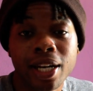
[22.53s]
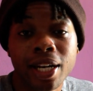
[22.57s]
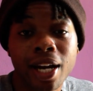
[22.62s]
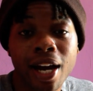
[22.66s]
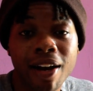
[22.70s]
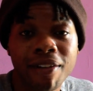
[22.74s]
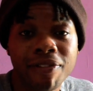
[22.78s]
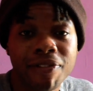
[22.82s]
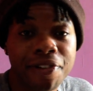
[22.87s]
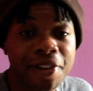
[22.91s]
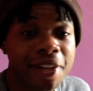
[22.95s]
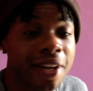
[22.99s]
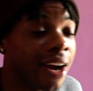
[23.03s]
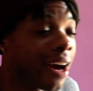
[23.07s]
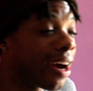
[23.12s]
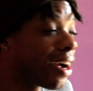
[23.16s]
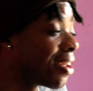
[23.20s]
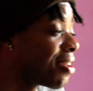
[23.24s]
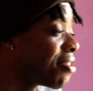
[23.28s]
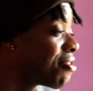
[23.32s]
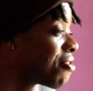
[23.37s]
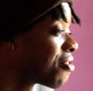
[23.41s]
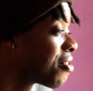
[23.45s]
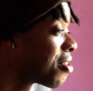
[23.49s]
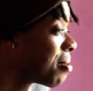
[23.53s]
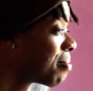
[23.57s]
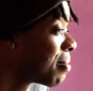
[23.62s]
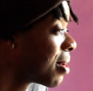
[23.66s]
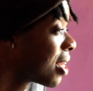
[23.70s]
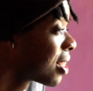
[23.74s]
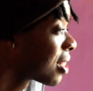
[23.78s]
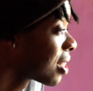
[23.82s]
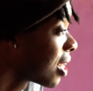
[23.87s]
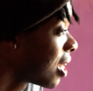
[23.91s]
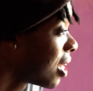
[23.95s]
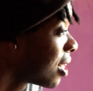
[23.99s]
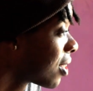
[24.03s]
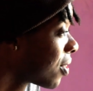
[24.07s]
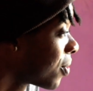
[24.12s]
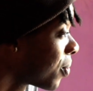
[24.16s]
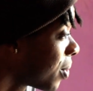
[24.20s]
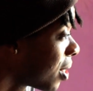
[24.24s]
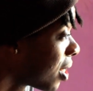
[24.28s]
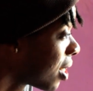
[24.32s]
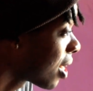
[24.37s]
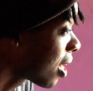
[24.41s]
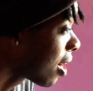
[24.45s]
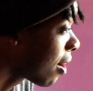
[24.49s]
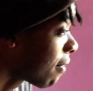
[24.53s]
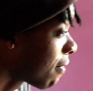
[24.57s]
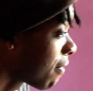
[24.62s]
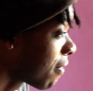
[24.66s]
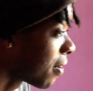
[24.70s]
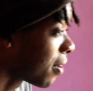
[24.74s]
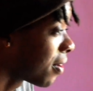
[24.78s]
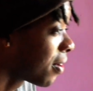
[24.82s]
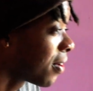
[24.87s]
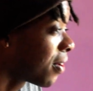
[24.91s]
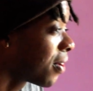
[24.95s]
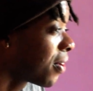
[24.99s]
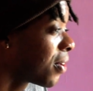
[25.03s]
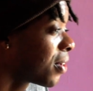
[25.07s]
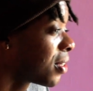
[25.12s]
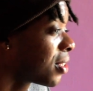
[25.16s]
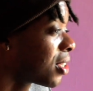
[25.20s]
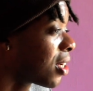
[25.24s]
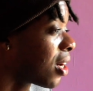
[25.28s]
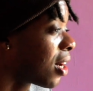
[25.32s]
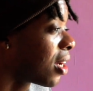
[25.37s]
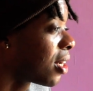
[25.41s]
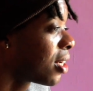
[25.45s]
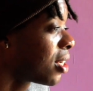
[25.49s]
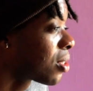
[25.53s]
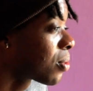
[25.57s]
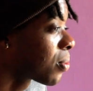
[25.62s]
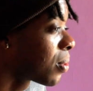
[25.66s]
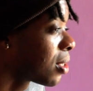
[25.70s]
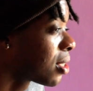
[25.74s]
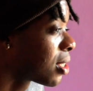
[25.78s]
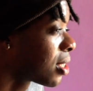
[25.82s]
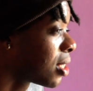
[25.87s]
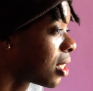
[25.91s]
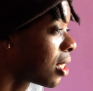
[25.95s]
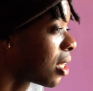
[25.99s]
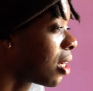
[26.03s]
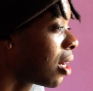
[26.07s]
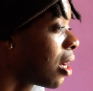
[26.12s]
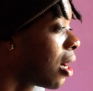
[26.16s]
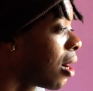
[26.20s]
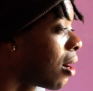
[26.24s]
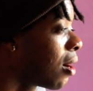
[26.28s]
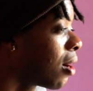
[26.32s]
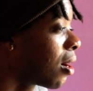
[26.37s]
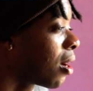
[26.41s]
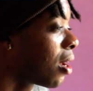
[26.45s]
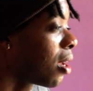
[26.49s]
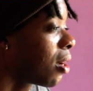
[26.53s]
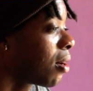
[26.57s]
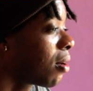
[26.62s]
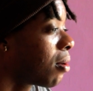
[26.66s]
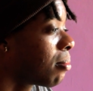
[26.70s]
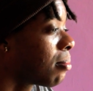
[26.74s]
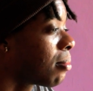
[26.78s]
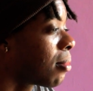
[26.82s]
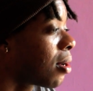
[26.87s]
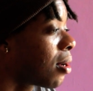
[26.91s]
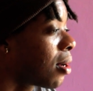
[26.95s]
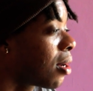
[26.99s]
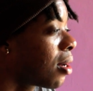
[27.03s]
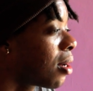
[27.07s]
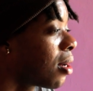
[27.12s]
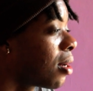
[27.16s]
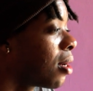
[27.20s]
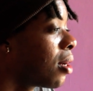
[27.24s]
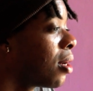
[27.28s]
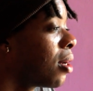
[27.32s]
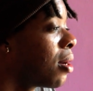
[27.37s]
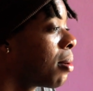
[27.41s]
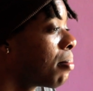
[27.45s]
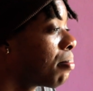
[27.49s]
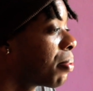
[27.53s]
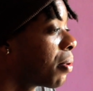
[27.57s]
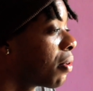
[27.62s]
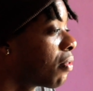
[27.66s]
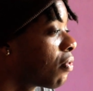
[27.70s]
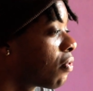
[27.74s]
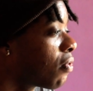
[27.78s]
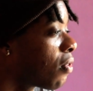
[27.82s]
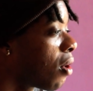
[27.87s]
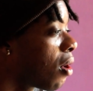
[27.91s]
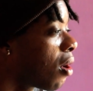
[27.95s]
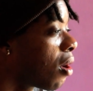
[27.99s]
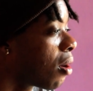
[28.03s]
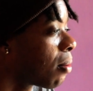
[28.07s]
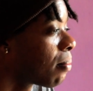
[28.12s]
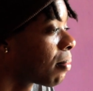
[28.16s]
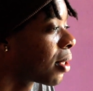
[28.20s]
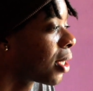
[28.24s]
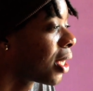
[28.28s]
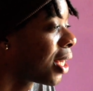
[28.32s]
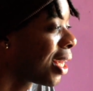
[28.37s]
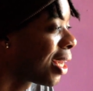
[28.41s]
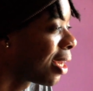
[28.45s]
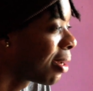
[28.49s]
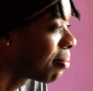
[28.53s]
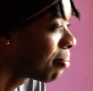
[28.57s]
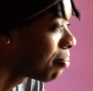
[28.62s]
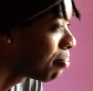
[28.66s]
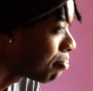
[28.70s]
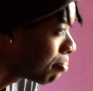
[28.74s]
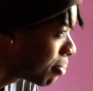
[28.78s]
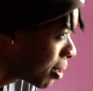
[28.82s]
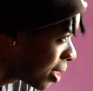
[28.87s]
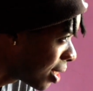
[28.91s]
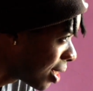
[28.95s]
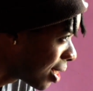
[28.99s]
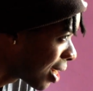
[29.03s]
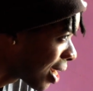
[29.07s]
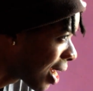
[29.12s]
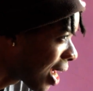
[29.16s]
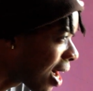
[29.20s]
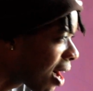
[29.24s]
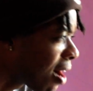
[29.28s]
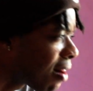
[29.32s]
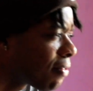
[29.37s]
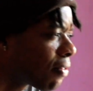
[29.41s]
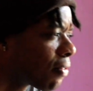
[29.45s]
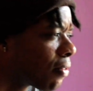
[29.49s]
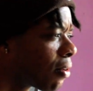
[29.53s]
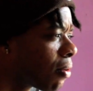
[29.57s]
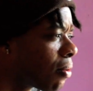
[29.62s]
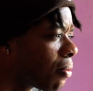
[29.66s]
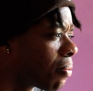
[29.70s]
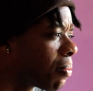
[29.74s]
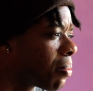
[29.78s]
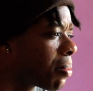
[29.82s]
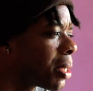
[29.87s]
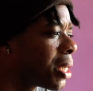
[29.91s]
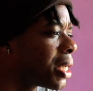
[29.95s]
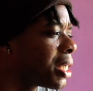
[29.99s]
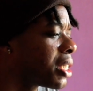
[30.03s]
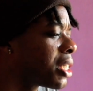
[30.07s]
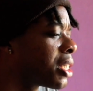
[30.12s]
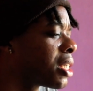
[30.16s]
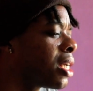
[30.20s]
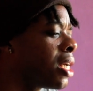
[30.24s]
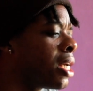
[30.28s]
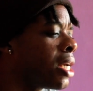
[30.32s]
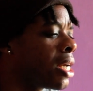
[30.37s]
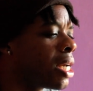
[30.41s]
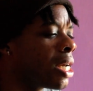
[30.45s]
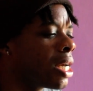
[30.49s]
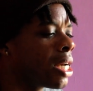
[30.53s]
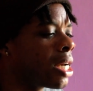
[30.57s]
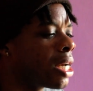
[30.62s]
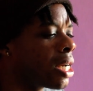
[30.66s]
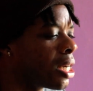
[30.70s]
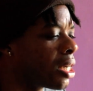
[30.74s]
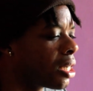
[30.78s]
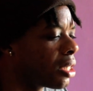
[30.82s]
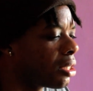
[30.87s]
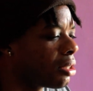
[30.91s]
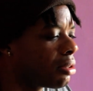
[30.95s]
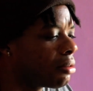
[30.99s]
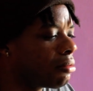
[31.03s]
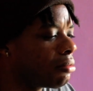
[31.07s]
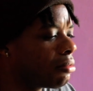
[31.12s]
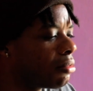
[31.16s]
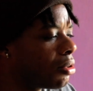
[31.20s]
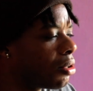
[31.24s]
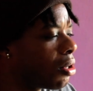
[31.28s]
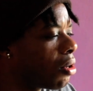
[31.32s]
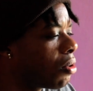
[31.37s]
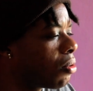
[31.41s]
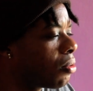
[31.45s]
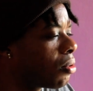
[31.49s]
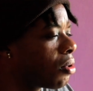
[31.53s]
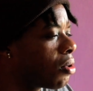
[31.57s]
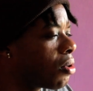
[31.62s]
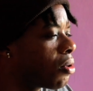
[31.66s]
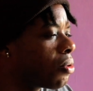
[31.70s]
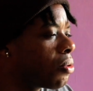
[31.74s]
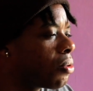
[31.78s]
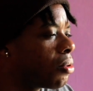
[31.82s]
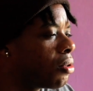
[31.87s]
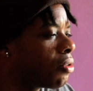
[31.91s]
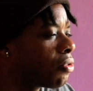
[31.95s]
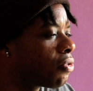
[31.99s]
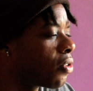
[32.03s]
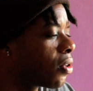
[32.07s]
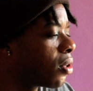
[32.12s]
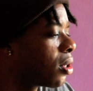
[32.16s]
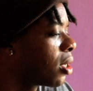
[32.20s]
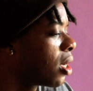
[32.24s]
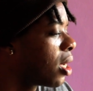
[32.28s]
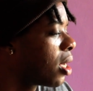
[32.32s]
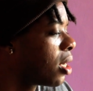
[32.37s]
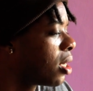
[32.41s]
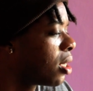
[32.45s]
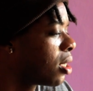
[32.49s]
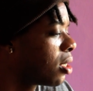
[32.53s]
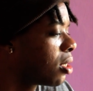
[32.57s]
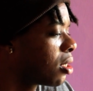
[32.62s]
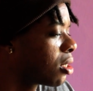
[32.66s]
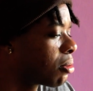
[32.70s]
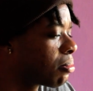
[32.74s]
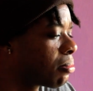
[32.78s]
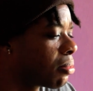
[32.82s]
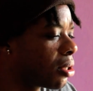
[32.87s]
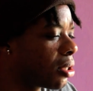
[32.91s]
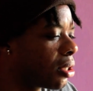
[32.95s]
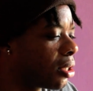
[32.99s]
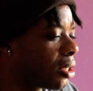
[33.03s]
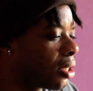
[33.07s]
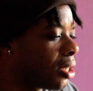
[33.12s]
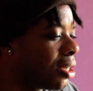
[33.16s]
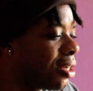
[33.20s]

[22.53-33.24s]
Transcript: it out for y'all. You feel me? Let's get into it. Now I'm finna hold y'all. This was CLR and Omar. Perform KMD live on Wish. Don't know who the fuck that is, but